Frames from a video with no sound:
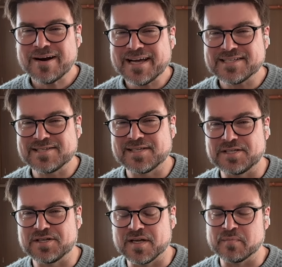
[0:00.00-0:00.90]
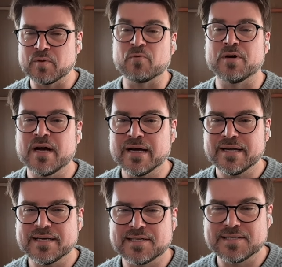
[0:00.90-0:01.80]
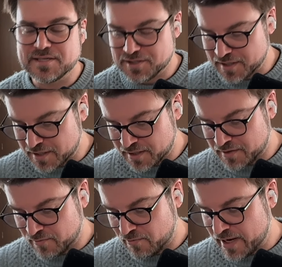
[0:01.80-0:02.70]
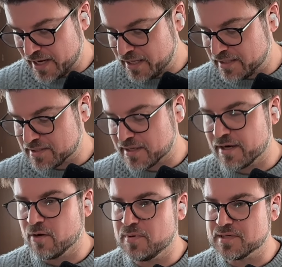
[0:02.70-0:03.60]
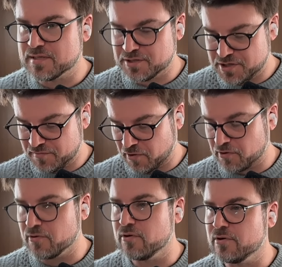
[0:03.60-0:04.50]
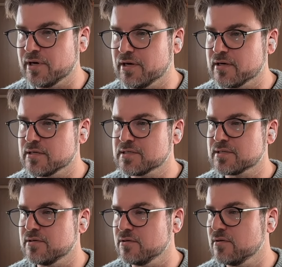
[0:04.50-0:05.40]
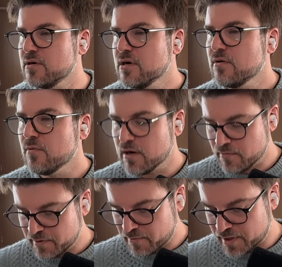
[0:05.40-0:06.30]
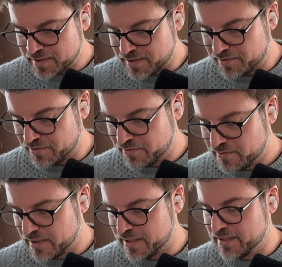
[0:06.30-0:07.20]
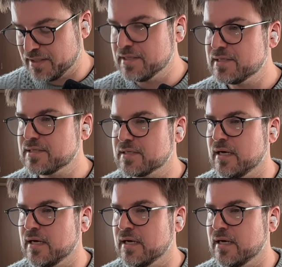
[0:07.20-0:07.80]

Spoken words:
SSHN, but we're not SSHN in the way that's going to help us achieve our goal here. So what we want to do is